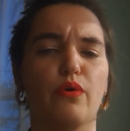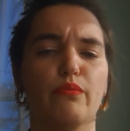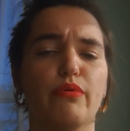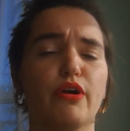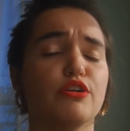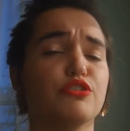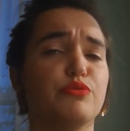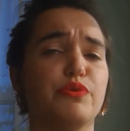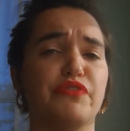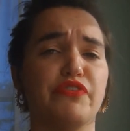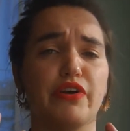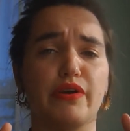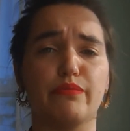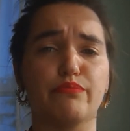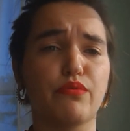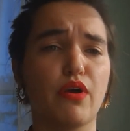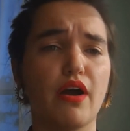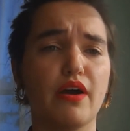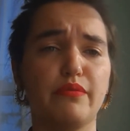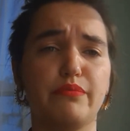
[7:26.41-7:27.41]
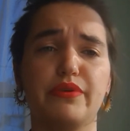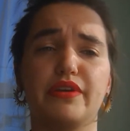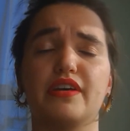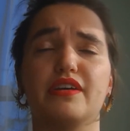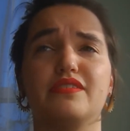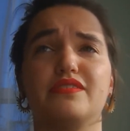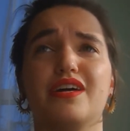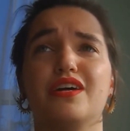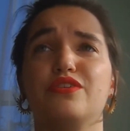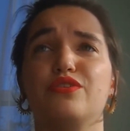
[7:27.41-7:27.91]
and part should be very broad,
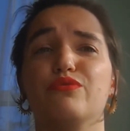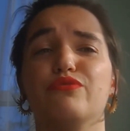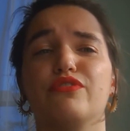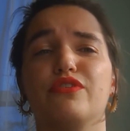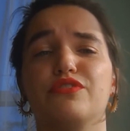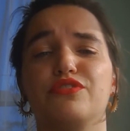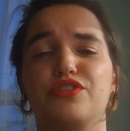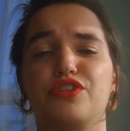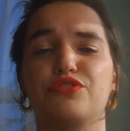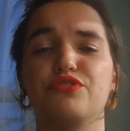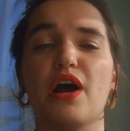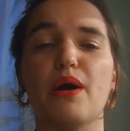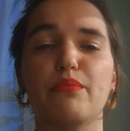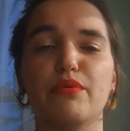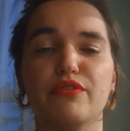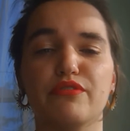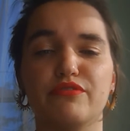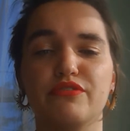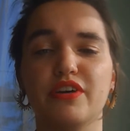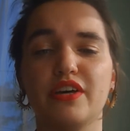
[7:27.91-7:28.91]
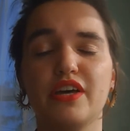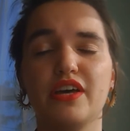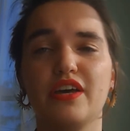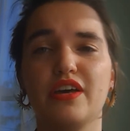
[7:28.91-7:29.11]
because then you fall into the trap of